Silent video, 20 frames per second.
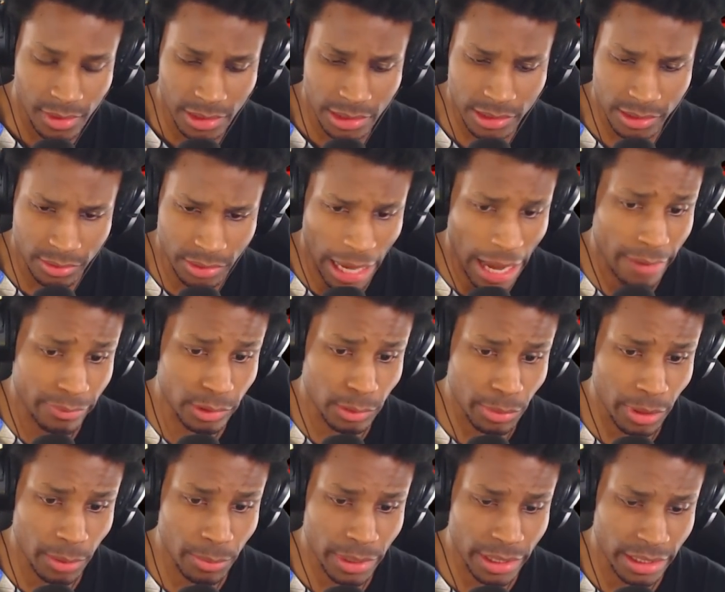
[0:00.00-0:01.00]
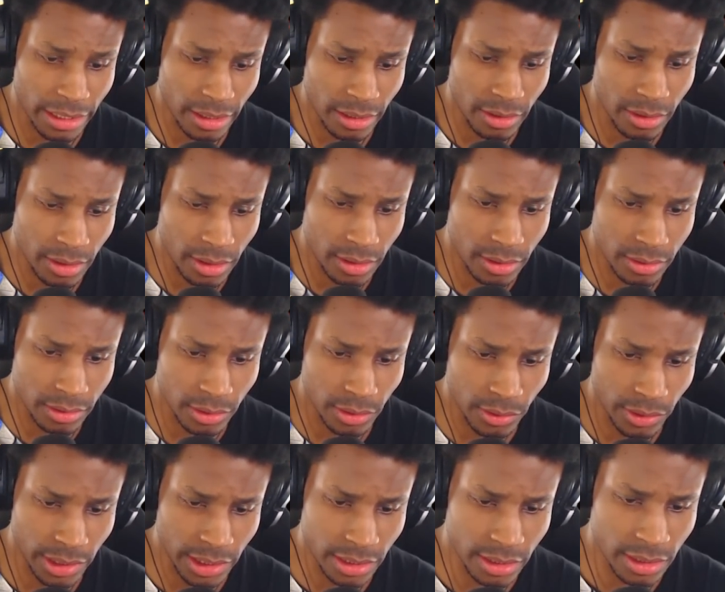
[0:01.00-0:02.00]
It's top the burp right now. Oh,
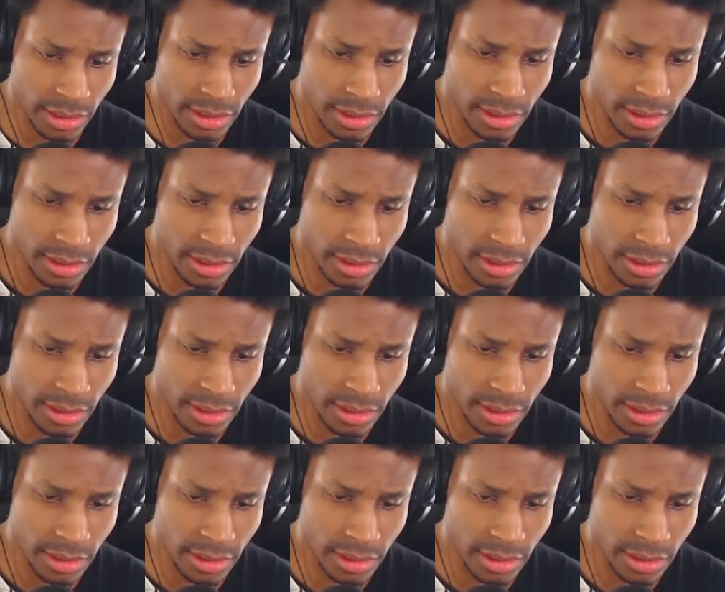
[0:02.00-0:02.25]
Lord.